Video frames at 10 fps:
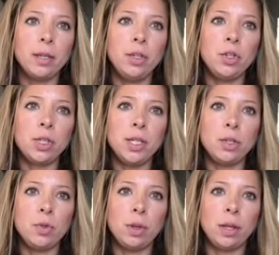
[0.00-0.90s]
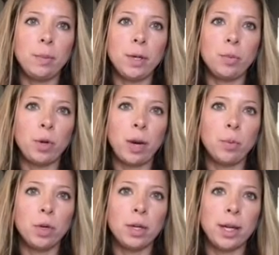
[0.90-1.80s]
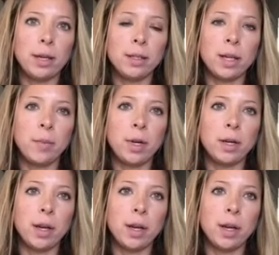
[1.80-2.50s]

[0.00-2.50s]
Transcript: you just need to do a little bit of prep work ahead of time and